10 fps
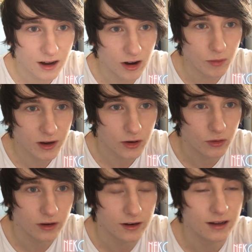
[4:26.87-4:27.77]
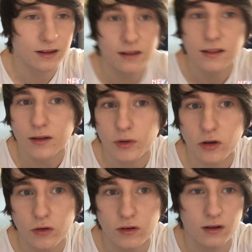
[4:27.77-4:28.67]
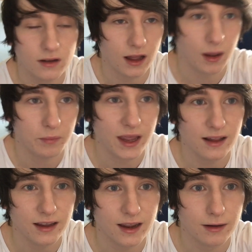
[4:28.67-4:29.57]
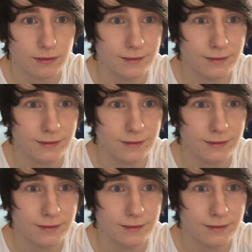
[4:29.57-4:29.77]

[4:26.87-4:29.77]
Oh my god. There we go. I'm pale again.